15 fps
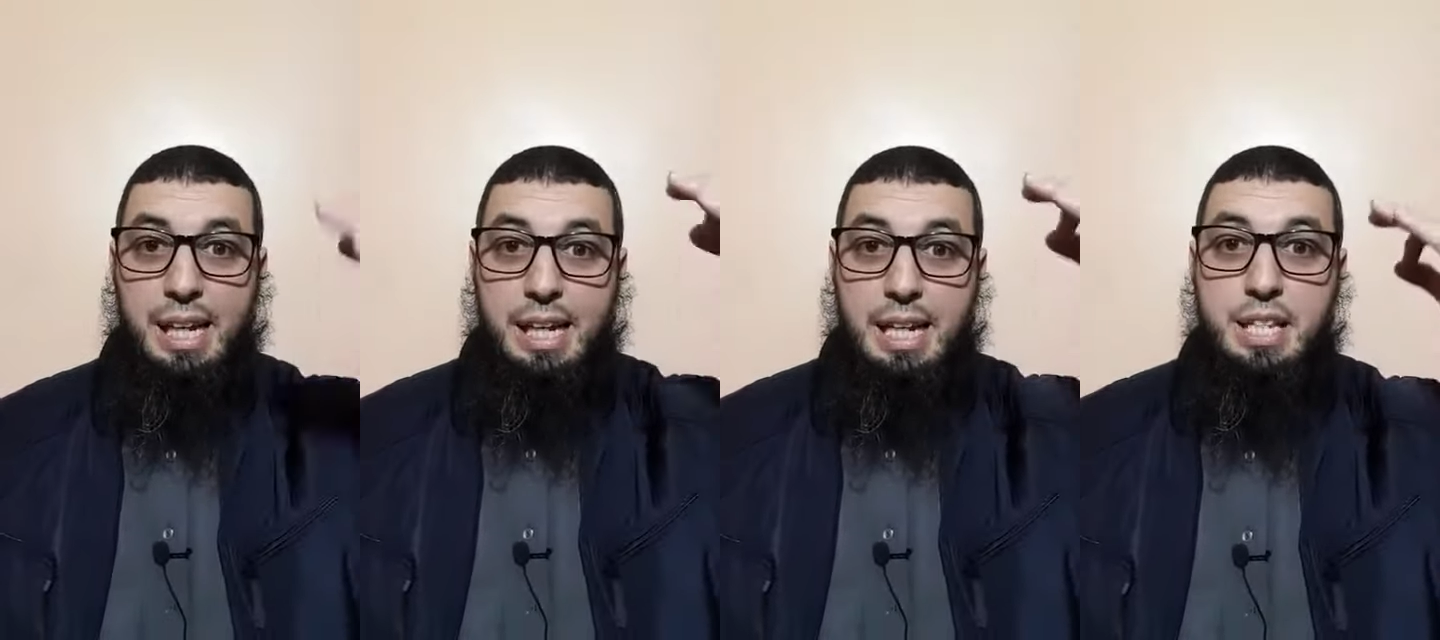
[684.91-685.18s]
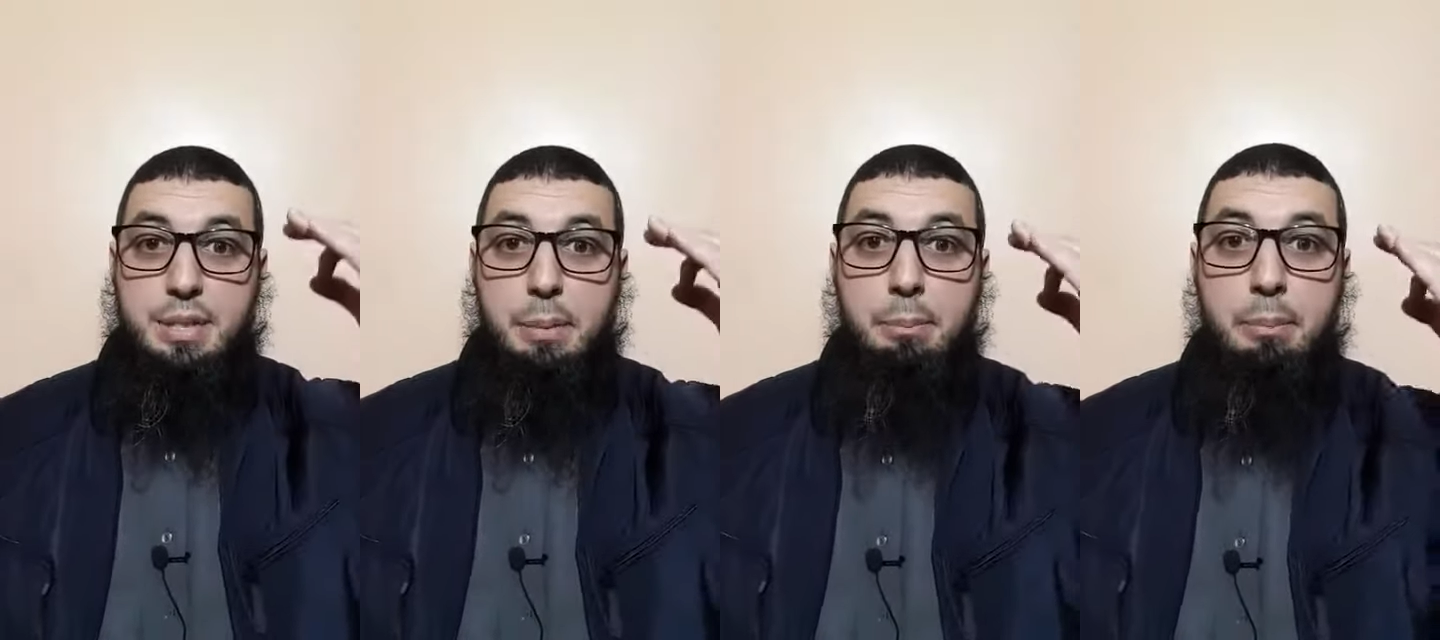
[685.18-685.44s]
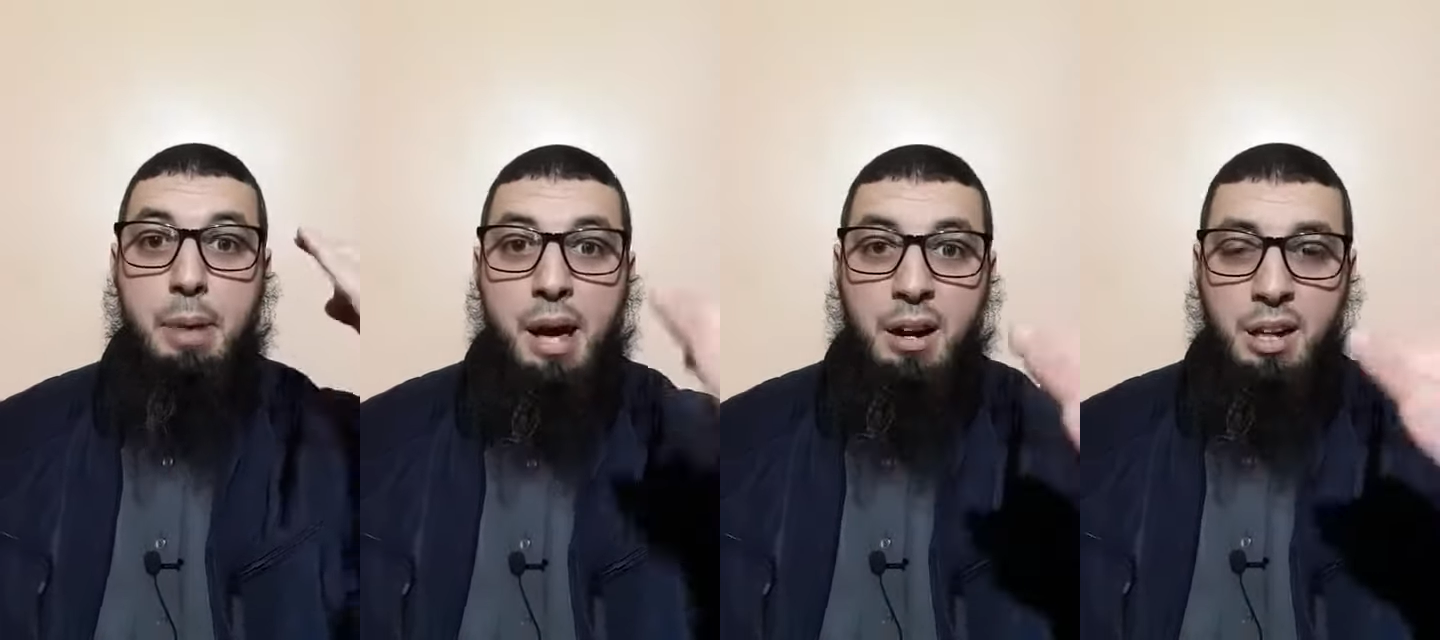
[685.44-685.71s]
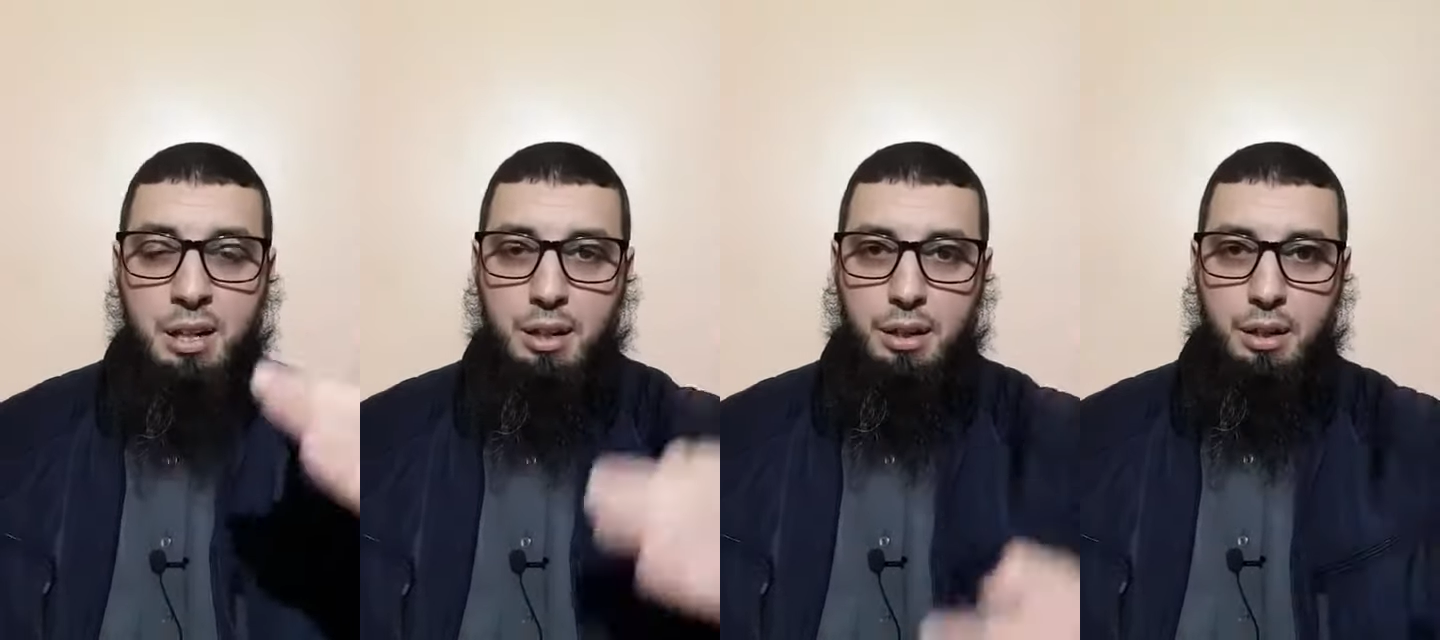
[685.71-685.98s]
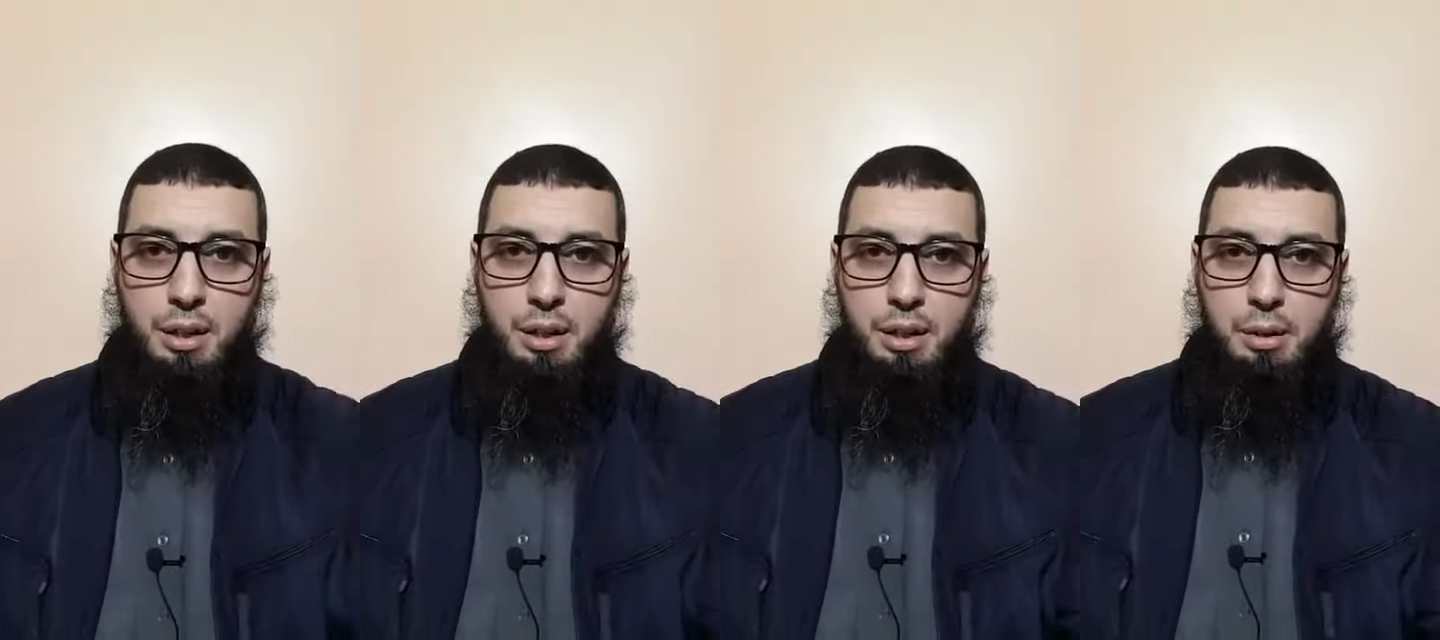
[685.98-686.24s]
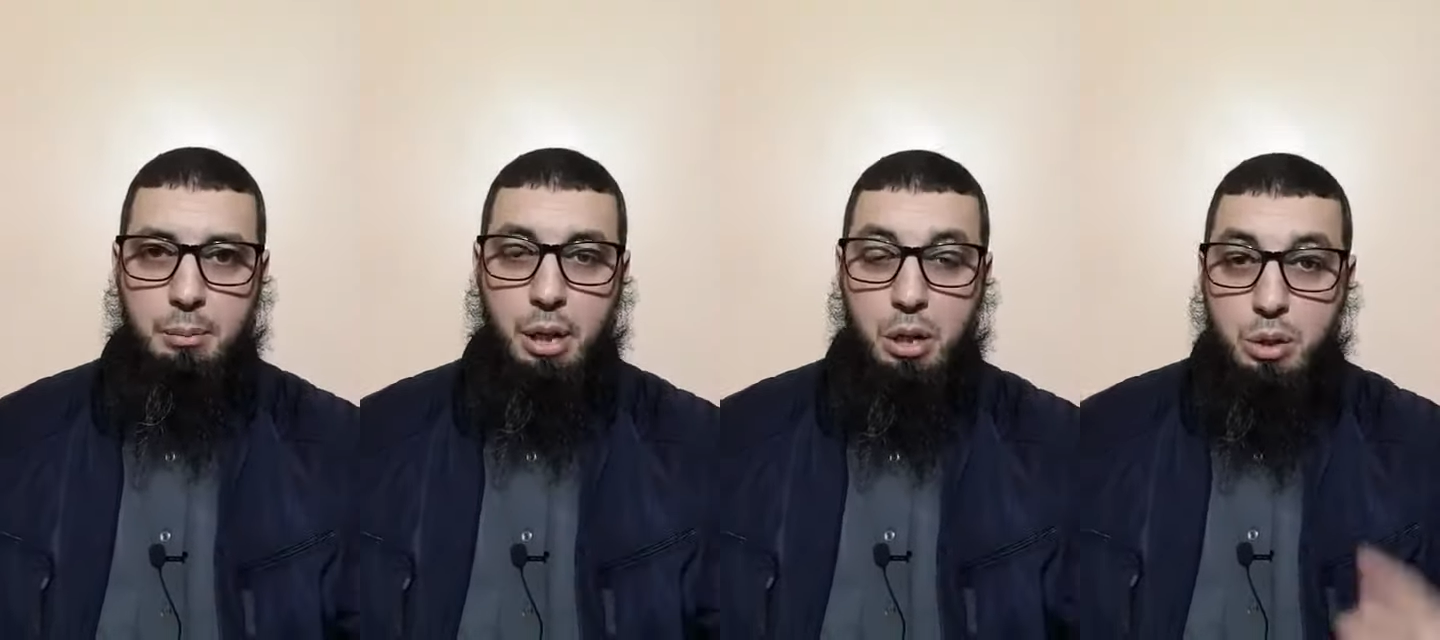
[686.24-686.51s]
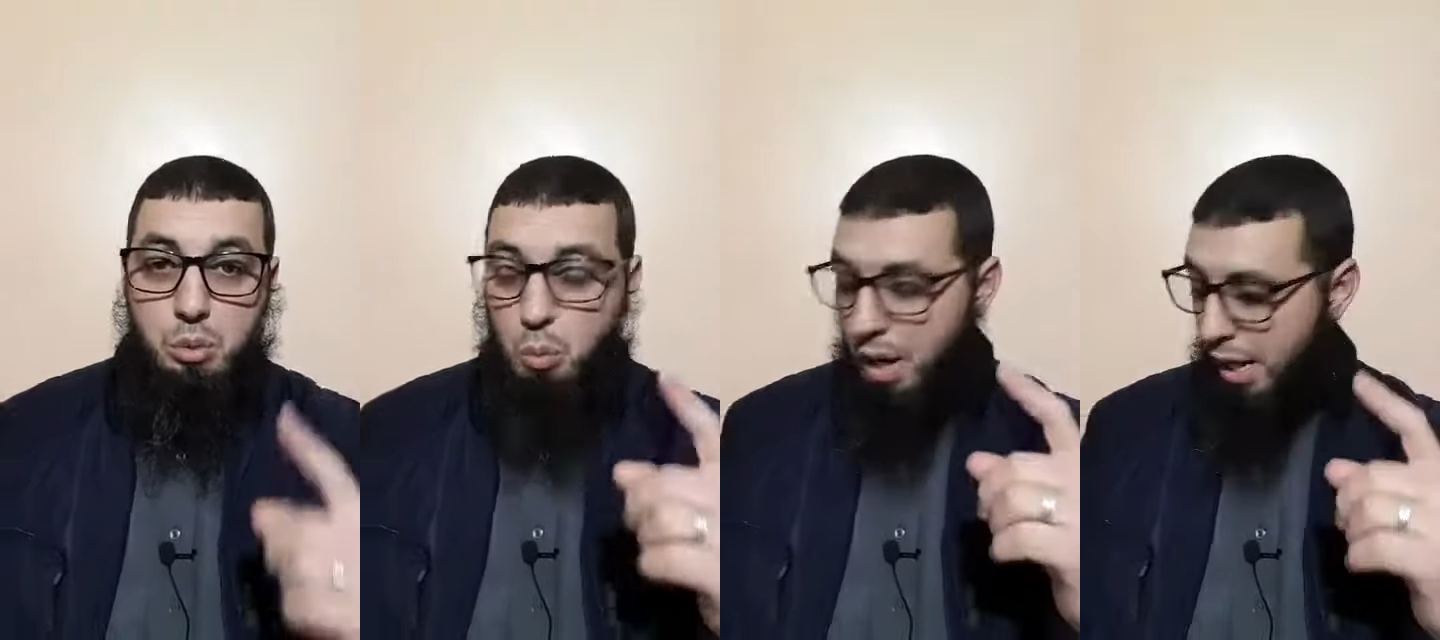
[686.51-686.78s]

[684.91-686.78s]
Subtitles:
is a miracle because